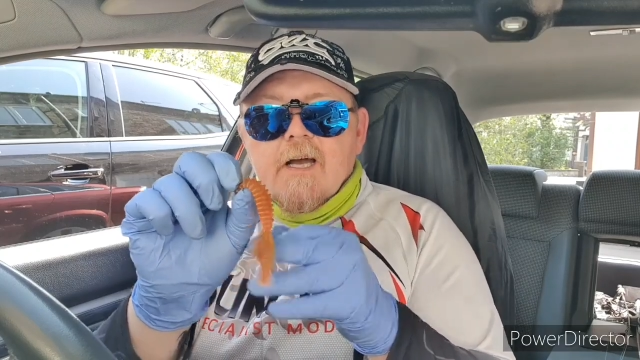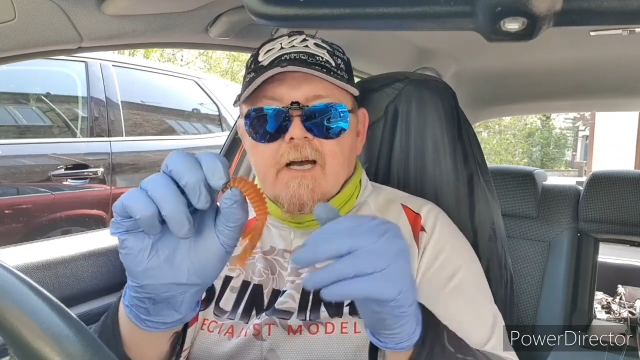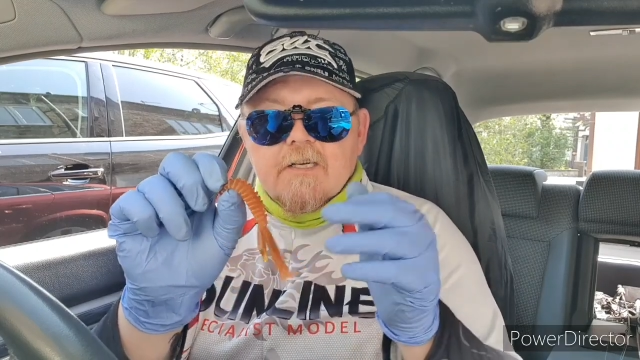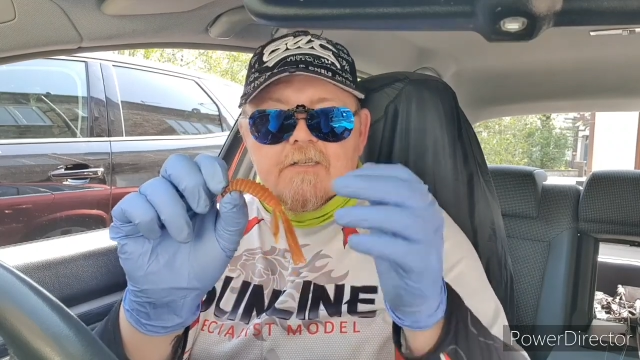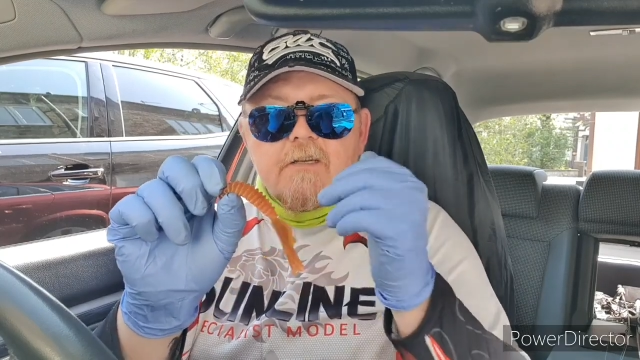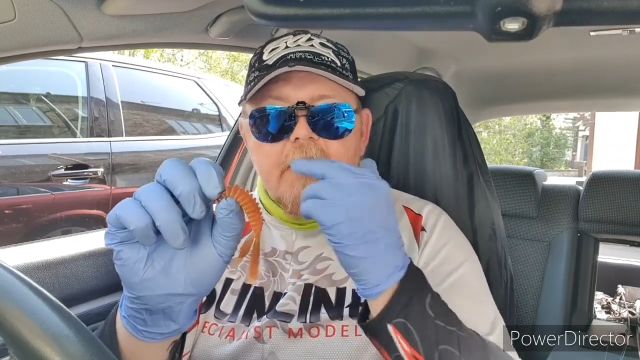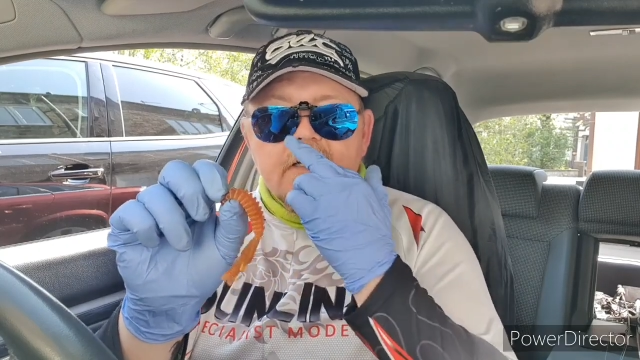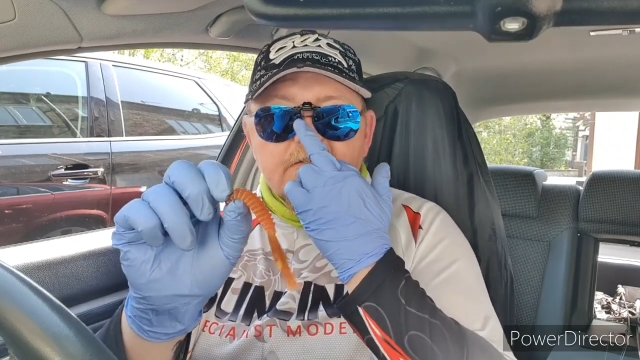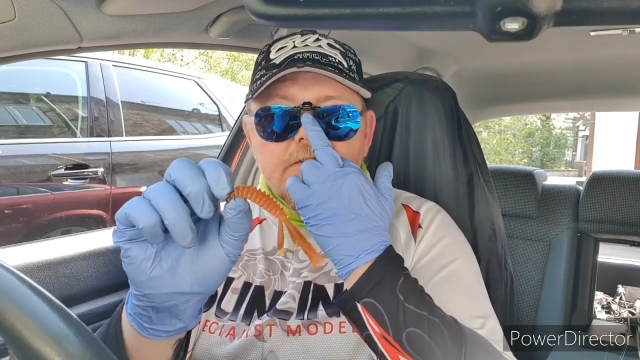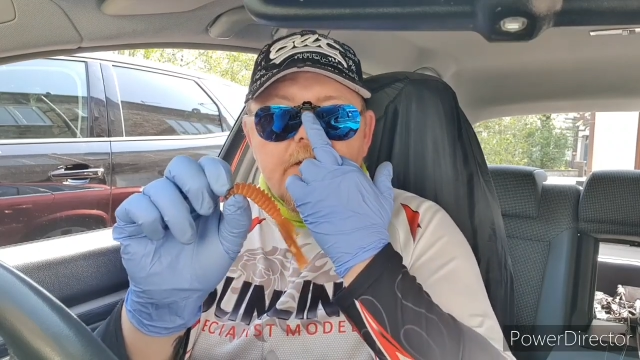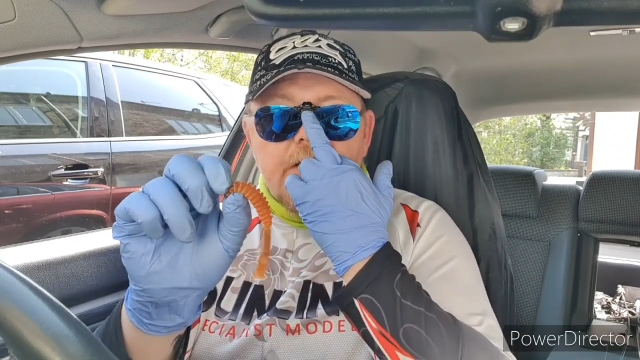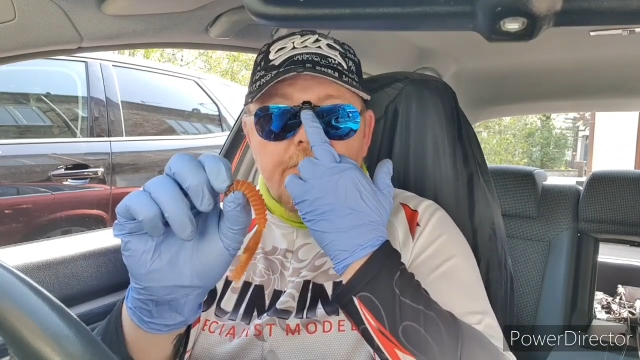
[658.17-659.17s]

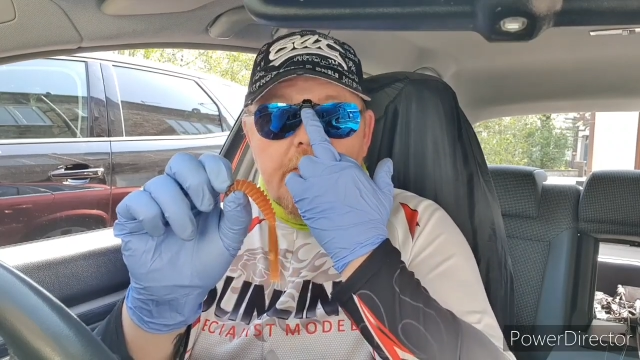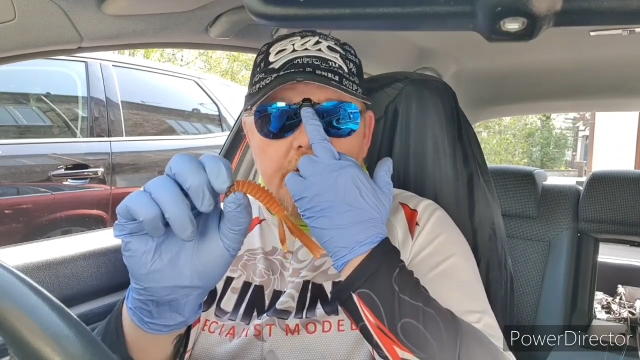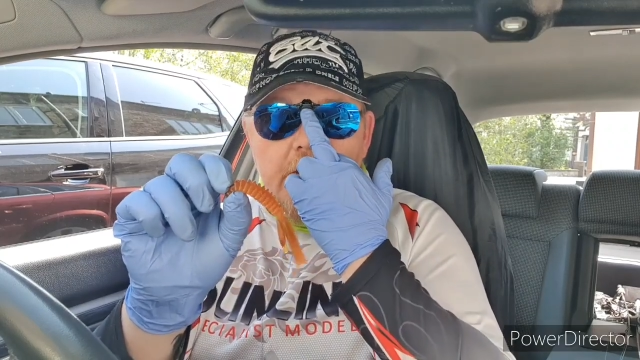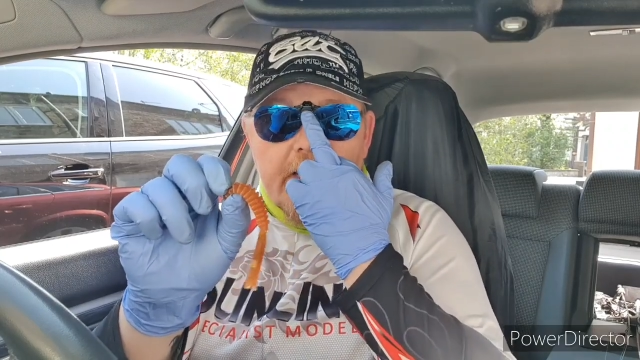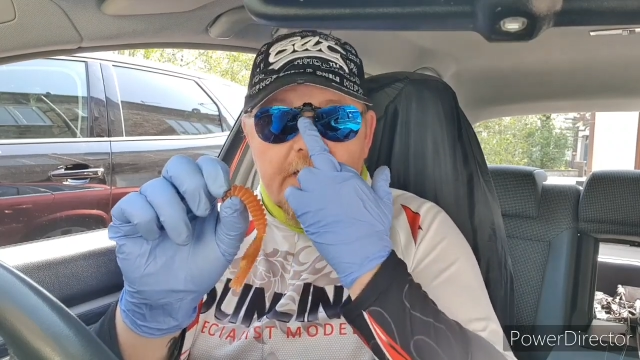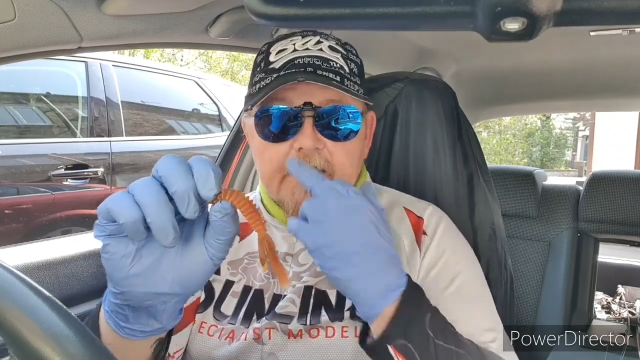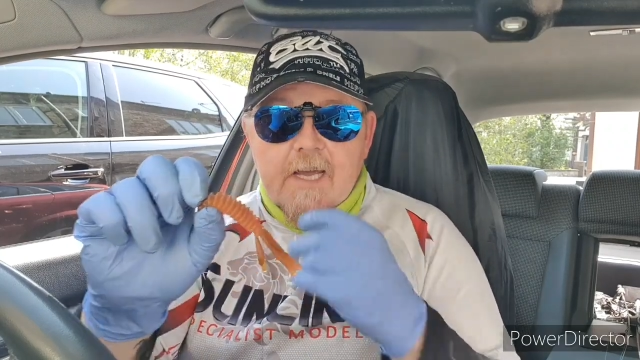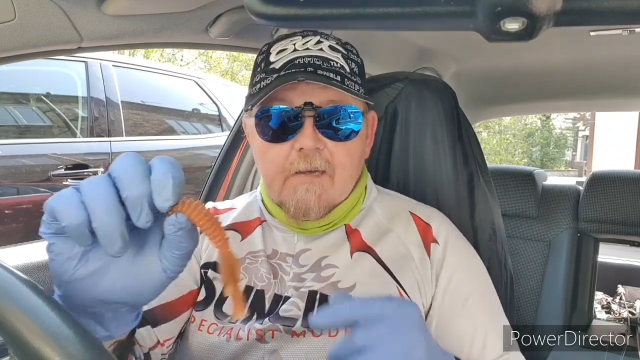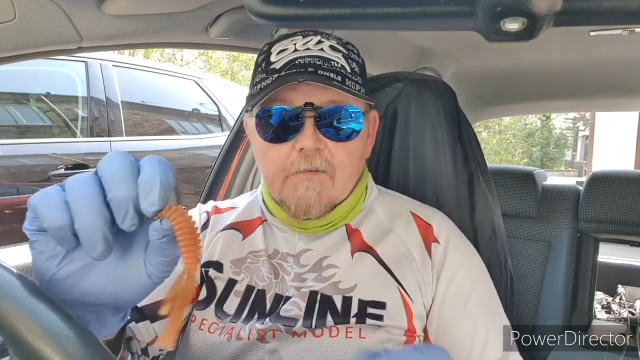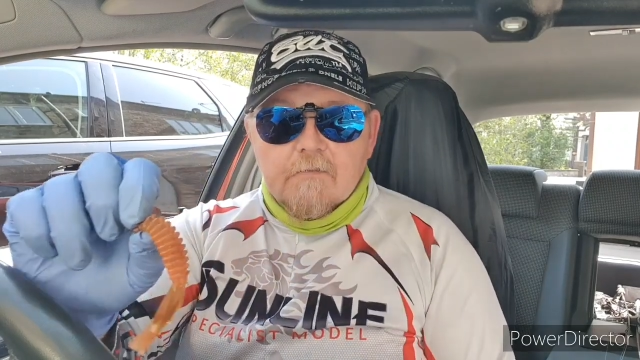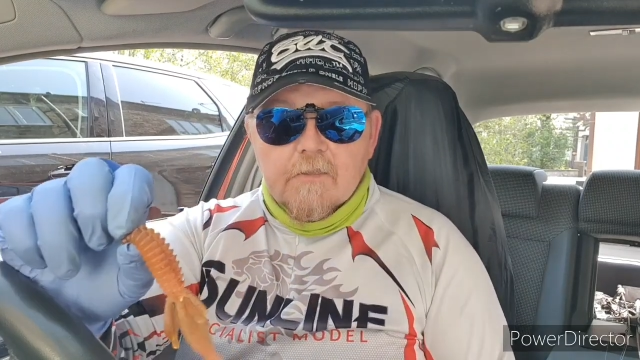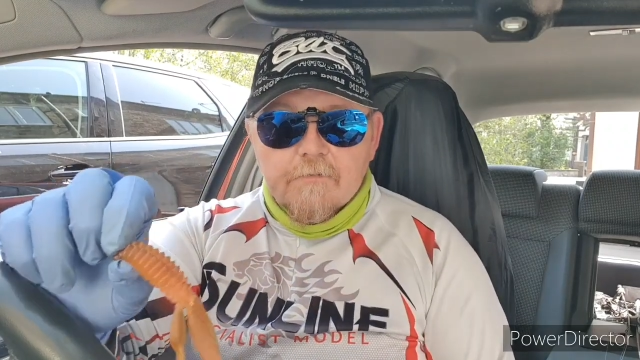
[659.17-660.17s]
As if you check it
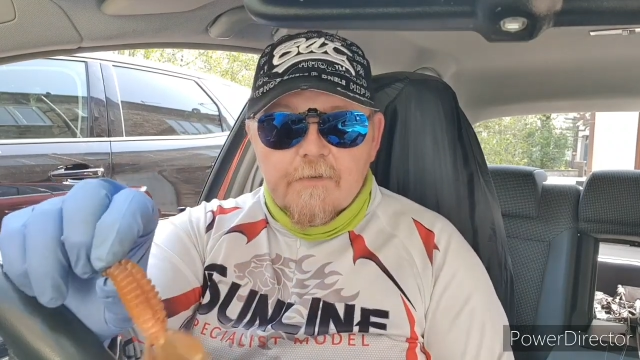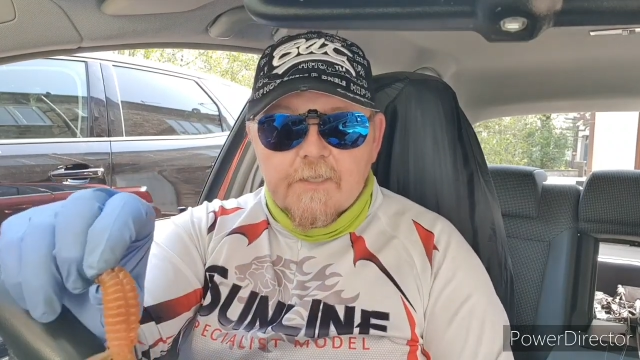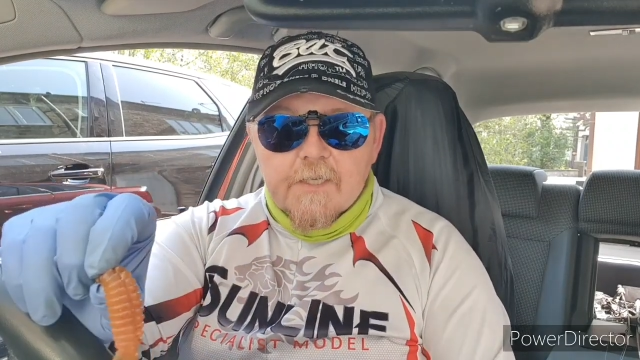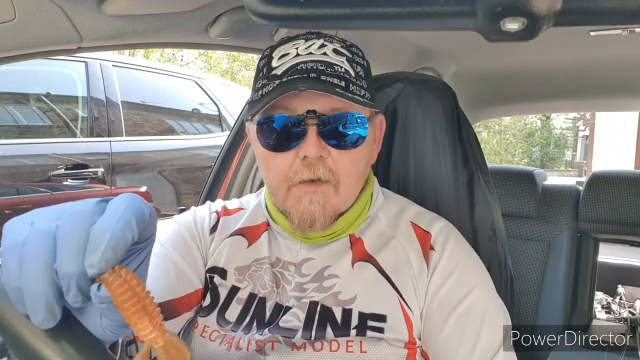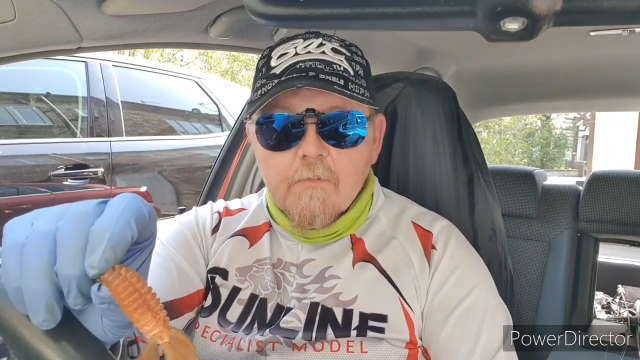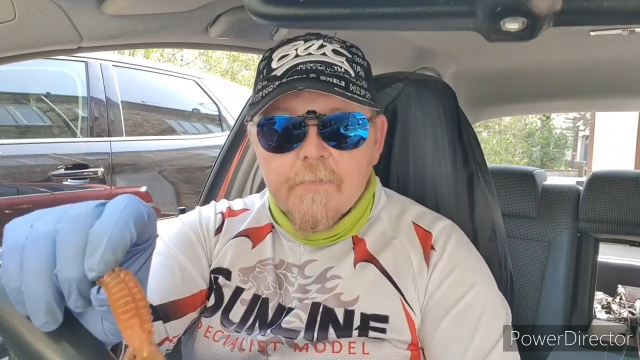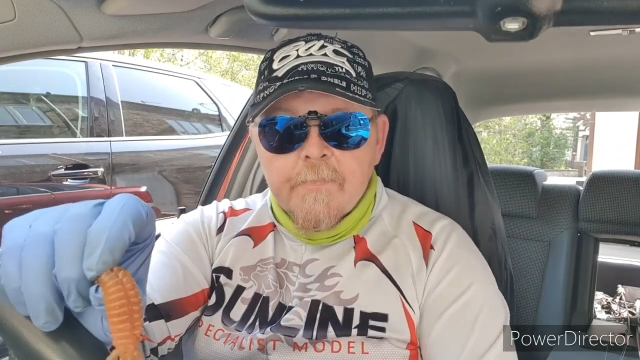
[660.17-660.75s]
out, the little video,